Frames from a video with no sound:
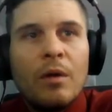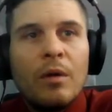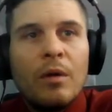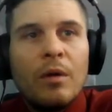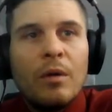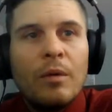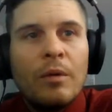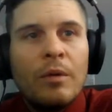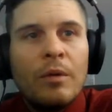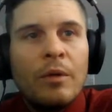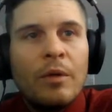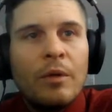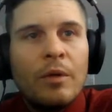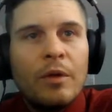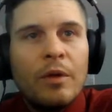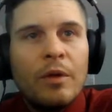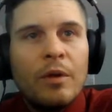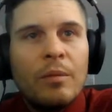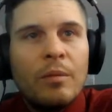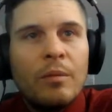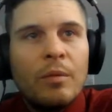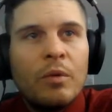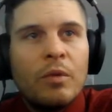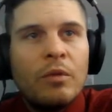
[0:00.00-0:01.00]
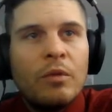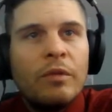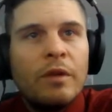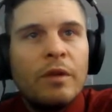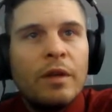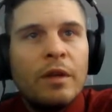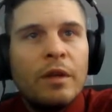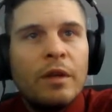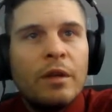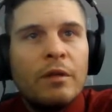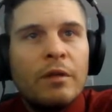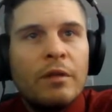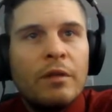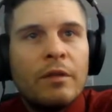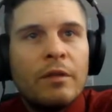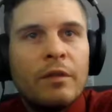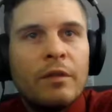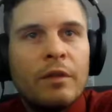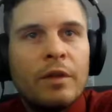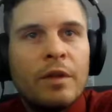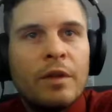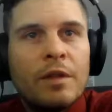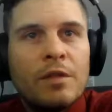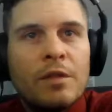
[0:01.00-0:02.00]
They're going to move it here for free.
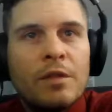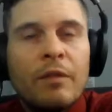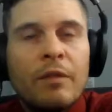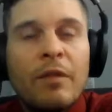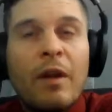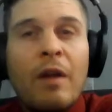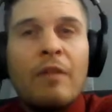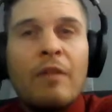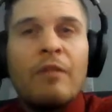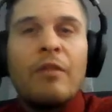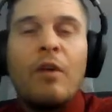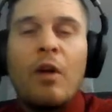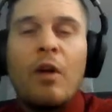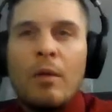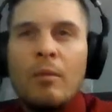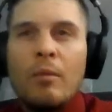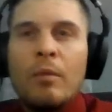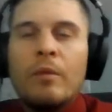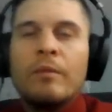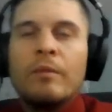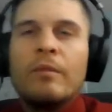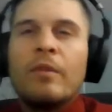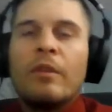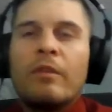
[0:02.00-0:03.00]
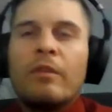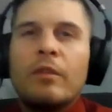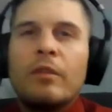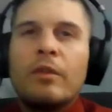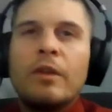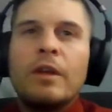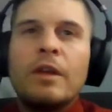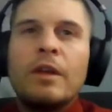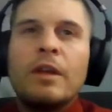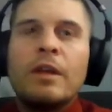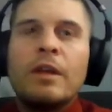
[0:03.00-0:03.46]
So if I find one for free